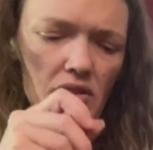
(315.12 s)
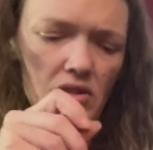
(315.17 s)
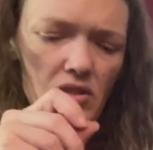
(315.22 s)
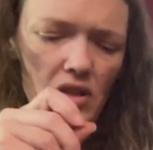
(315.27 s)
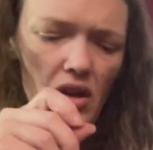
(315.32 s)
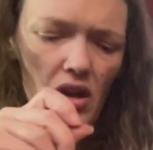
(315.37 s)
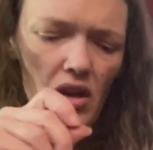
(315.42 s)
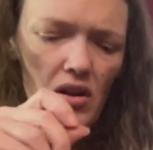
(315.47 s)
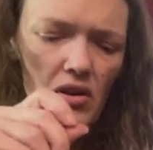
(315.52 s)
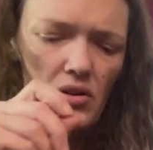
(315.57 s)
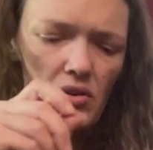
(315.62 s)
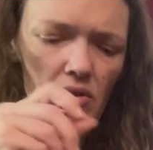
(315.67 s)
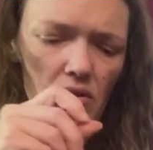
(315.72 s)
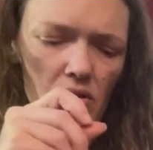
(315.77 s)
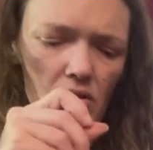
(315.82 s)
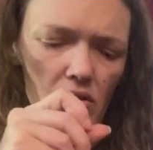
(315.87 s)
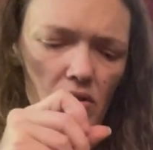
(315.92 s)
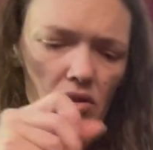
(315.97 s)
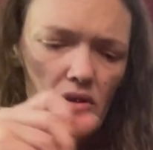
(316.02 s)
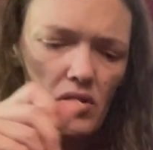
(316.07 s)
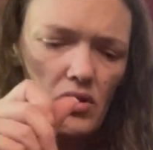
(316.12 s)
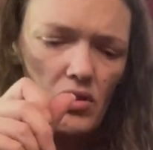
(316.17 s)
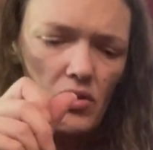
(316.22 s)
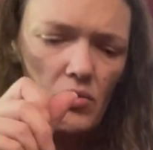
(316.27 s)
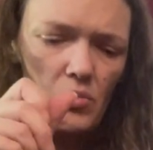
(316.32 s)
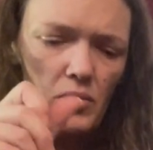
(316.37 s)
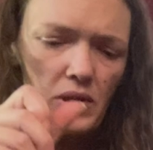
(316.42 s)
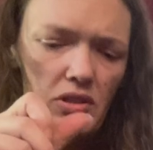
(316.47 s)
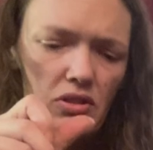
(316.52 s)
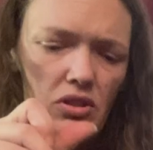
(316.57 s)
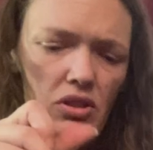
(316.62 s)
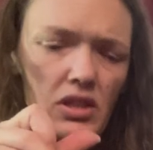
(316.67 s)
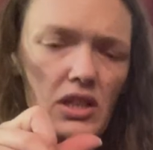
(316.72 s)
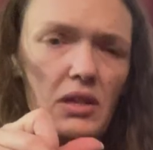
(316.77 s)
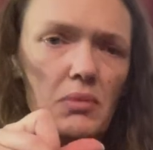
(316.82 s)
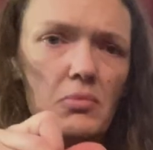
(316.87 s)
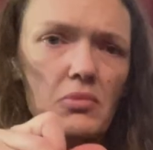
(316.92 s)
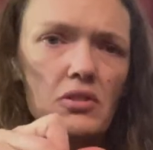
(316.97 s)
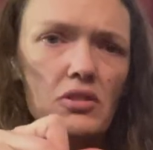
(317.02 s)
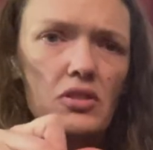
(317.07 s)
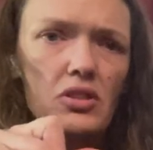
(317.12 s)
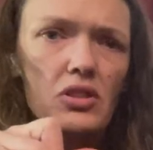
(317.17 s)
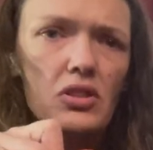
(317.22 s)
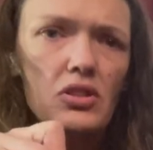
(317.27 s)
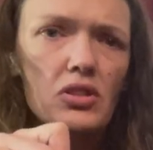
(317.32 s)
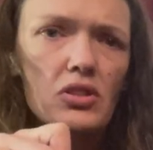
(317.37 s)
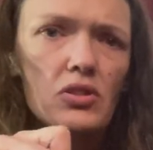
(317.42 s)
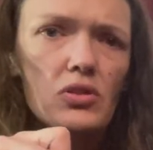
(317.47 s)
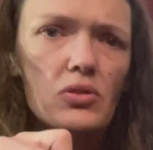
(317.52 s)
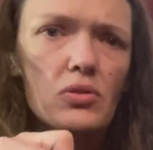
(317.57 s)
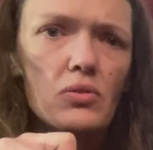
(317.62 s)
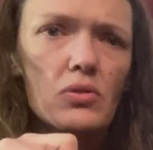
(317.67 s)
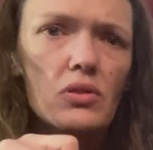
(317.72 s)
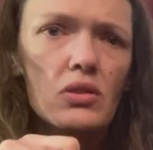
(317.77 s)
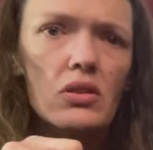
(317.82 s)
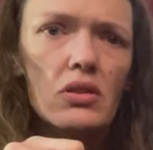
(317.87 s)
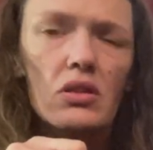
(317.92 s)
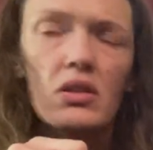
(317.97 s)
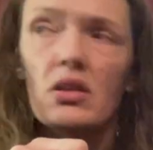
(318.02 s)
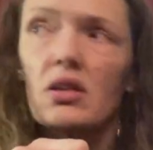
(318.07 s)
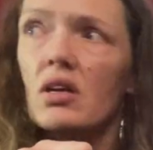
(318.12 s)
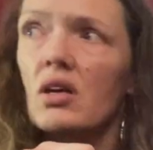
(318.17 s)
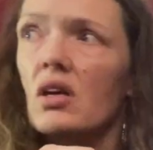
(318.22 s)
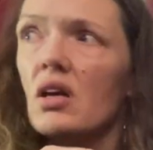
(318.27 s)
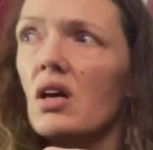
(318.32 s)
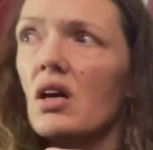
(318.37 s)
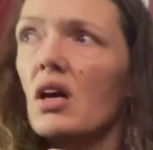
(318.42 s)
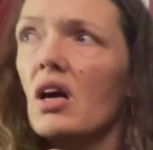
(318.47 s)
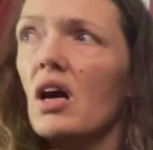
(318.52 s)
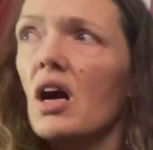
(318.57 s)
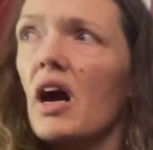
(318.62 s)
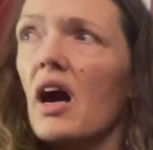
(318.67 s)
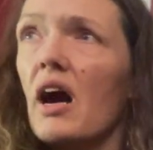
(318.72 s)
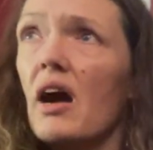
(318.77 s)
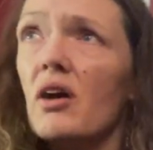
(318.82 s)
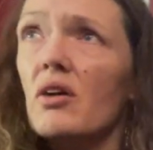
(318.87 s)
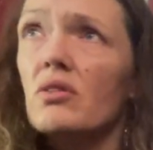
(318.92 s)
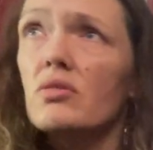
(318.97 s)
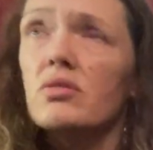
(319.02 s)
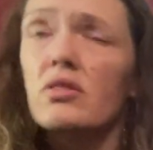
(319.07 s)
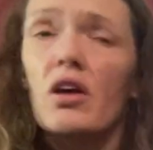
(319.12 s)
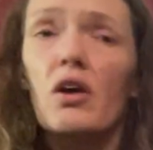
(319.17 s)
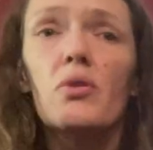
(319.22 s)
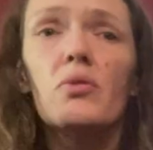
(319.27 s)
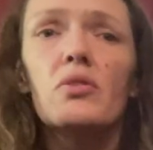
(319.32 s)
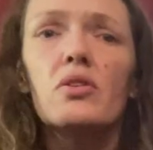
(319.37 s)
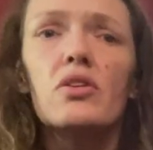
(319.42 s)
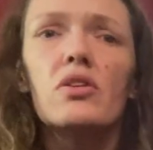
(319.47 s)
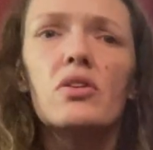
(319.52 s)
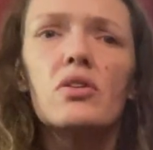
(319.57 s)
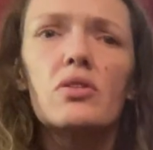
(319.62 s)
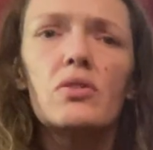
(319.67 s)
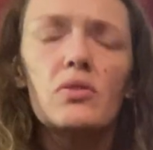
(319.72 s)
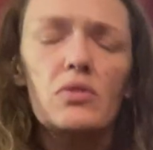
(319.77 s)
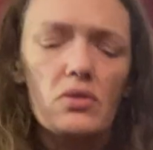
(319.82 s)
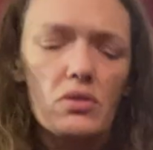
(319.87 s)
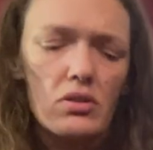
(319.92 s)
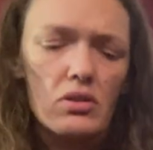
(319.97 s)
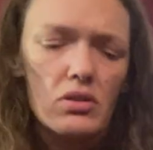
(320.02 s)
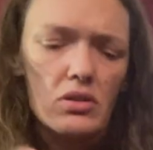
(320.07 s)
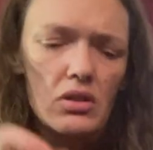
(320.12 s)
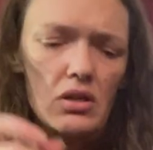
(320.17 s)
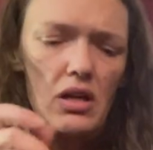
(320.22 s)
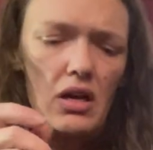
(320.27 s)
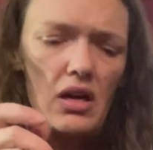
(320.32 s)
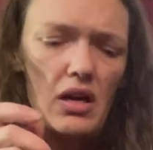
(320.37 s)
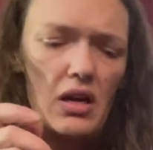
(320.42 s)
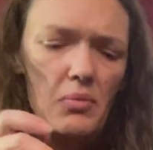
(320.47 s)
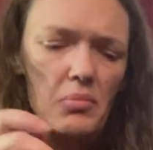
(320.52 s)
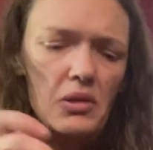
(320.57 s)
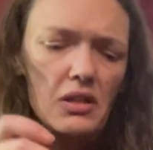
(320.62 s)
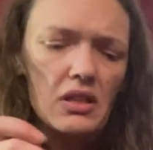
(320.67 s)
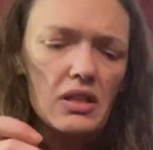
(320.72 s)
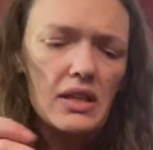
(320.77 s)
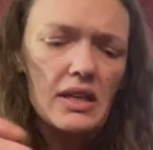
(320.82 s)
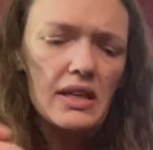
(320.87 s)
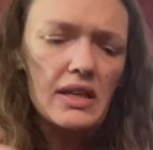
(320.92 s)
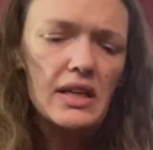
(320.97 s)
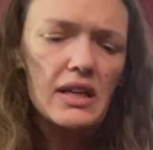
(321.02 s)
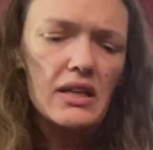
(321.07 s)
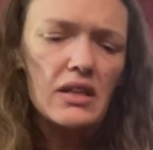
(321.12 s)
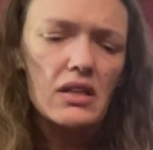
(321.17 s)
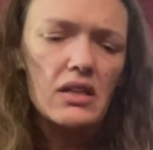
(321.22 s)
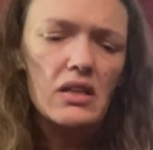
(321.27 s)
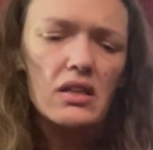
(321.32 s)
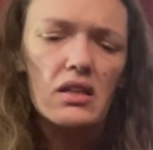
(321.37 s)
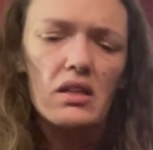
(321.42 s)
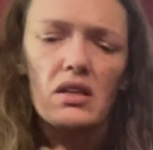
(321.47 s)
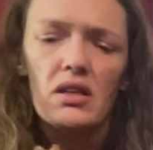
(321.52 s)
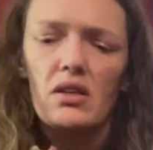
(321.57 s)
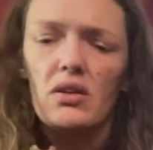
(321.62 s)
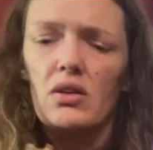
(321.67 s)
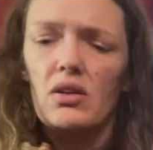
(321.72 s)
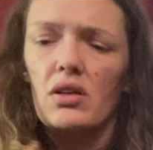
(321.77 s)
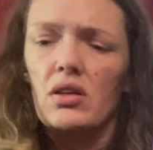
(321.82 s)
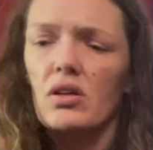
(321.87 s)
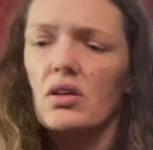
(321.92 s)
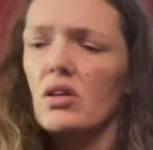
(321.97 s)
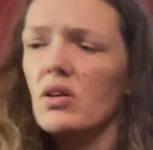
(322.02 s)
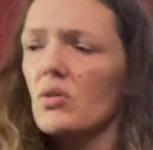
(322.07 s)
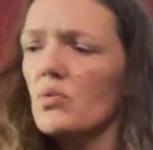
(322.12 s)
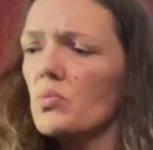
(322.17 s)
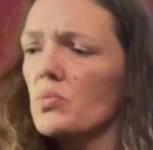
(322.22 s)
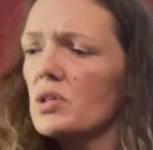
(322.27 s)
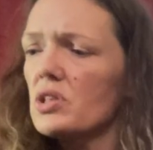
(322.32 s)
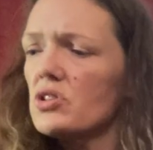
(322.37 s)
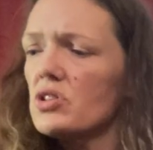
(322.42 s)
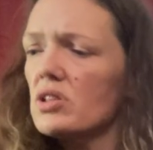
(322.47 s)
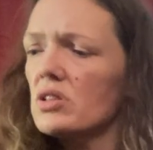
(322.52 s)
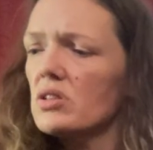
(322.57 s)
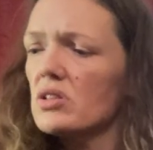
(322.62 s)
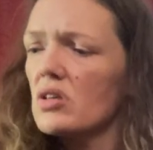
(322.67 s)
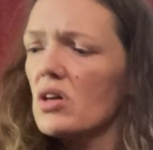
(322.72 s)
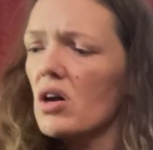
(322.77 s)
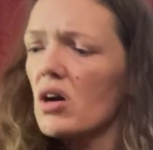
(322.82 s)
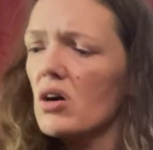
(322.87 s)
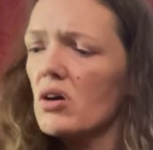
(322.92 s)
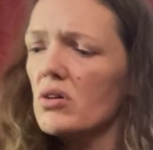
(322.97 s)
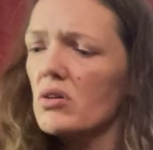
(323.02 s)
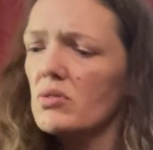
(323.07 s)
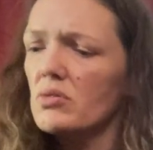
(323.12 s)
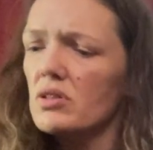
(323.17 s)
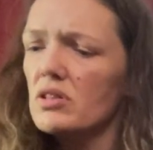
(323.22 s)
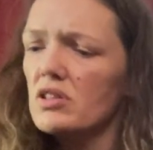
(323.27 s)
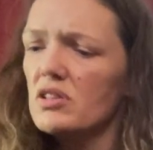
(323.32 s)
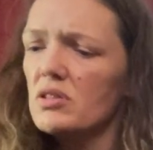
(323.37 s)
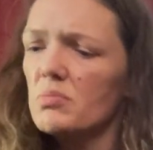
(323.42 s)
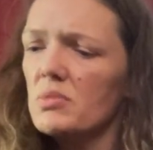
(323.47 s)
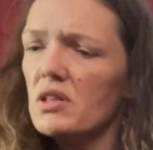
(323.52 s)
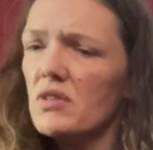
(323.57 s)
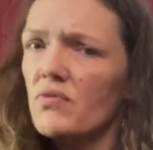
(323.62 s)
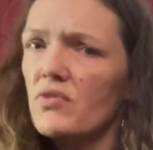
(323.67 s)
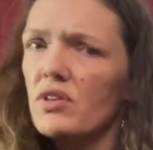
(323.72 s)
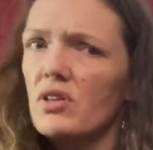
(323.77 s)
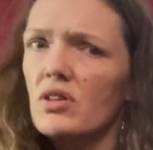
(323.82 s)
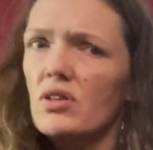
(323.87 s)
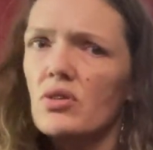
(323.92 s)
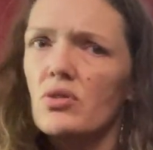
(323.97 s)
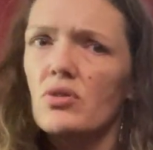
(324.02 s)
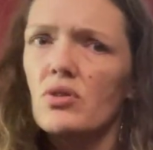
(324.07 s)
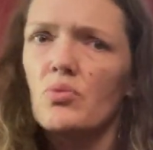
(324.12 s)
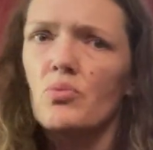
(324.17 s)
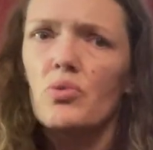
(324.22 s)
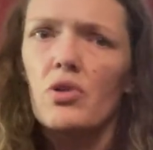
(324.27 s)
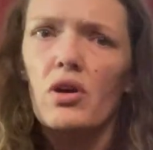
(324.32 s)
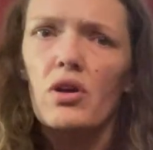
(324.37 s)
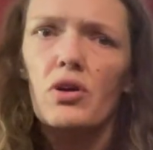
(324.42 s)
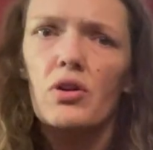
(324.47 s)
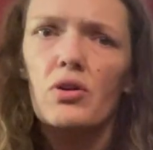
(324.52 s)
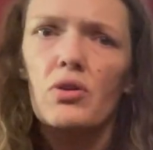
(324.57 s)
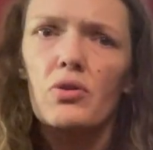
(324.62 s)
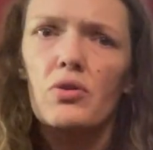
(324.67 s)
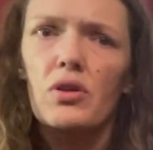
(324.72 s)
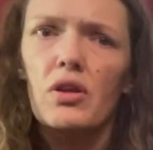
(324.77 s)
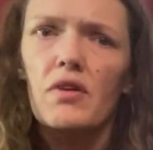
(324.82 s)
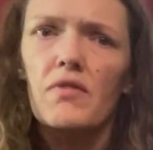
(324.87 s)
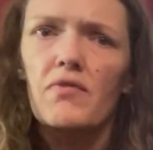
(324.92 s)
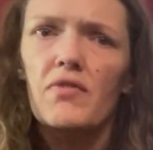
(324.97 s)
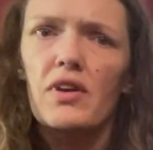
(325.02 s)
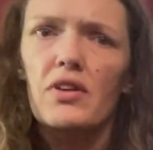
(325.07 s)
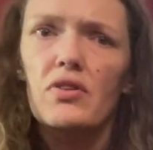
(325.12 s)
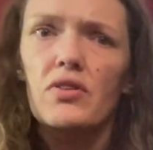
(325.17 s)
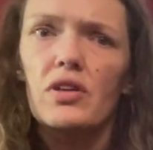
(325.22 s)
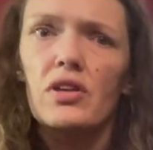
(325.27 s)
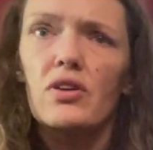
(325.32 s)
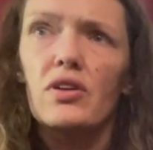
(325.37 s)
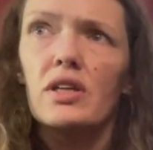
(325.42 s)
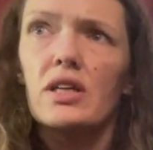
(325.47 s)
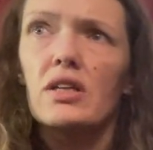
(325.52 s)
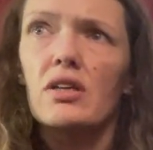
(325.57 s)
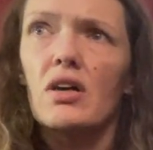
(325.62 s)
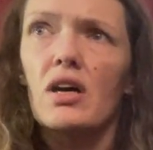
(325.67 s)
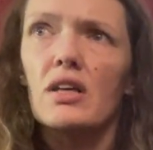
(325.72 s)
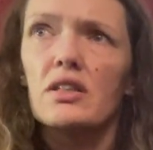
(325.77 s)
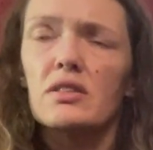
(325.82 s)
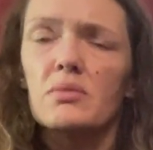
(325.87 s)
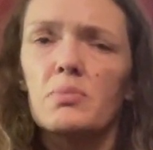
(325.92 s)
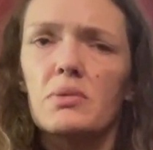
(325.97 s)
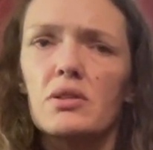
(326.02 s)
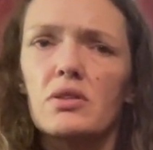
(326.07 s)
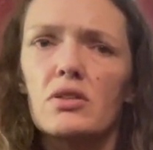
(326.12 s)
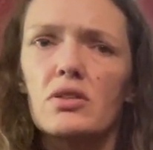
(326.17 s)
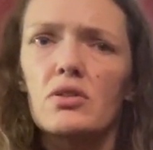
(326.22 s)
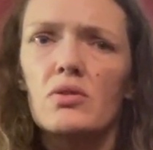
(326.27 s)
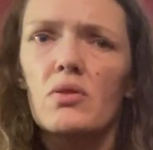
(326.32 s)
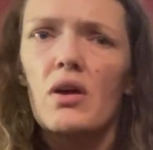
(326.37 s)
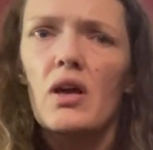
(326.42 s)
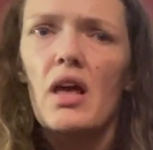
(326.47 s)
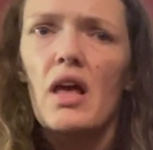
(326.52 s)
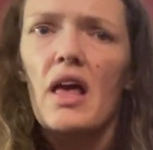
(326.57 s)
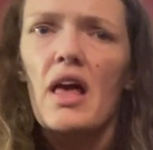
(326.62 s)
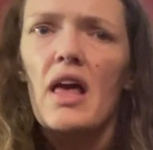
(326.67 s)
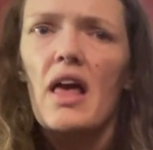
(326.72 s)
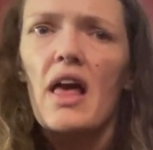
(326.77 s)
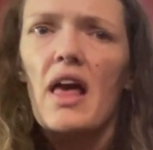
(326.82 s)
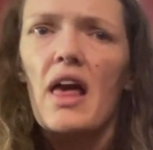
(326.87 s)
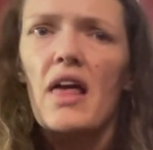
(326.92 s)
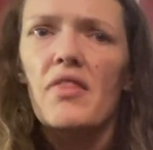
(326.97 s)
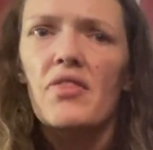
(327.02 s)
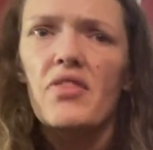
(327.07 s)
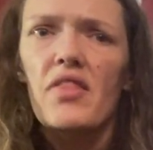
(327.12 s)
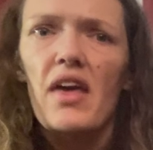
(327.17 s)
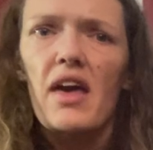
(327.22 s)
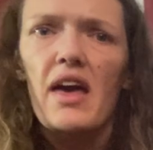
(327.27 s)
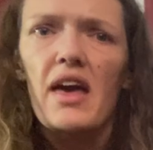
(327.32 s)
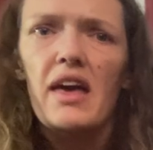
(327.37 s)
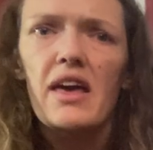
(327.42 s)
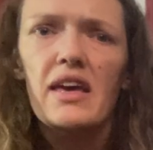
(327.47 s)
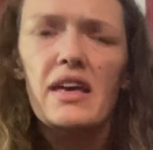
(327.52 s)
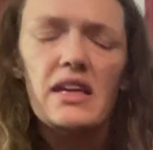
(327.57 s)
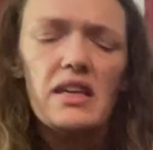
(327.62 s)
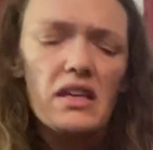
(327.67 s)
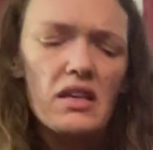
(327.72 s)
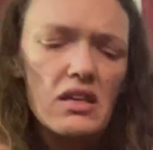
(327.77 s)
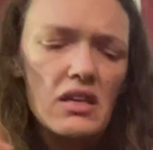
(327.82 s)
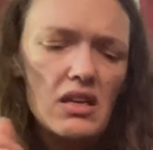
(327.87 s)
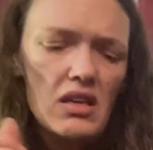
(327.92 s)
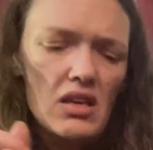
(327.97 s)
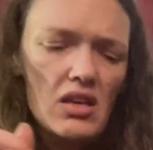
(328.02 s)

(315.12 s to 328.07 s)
So we took him to our local clinic, which is called Smithfield Road Veterinarian Hospital, and they